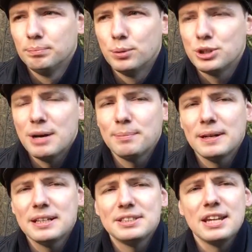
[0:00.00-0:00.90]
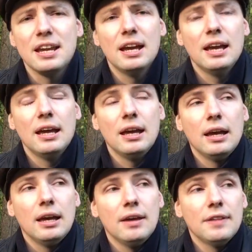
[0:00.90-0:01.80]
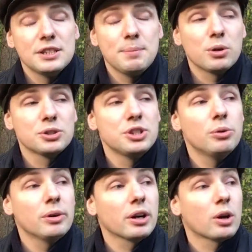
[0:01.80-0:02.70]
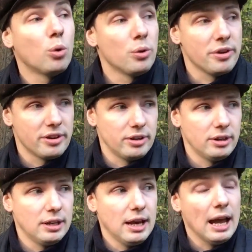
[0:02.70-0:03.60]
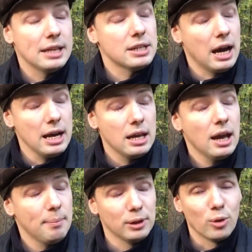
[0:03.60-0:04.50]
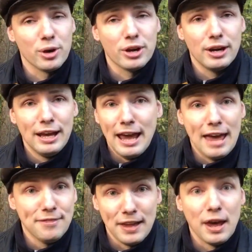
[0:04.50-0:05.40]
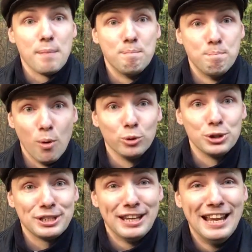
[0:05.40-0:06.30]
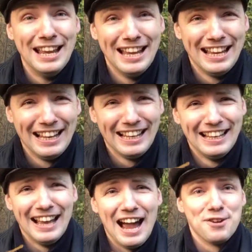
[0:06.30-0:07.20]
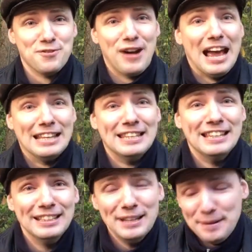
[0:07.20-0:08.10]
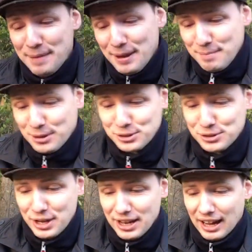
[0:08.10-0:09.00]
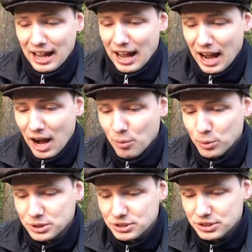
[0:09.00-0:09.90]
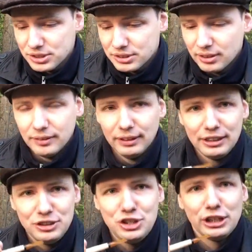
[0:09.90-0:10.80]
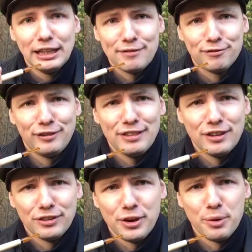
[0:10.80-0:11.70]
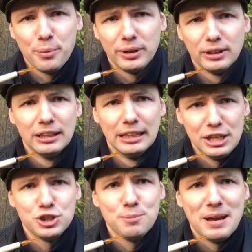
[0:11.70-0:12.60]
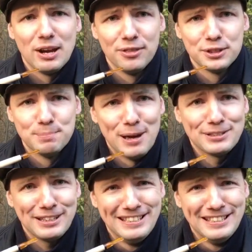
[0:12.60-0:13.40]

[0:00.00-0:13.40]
put up, I say, that's because you are a courier and I am a lawyer. And then I bolted. I ran because I was legitimately afraid that they will lynch me on the spot.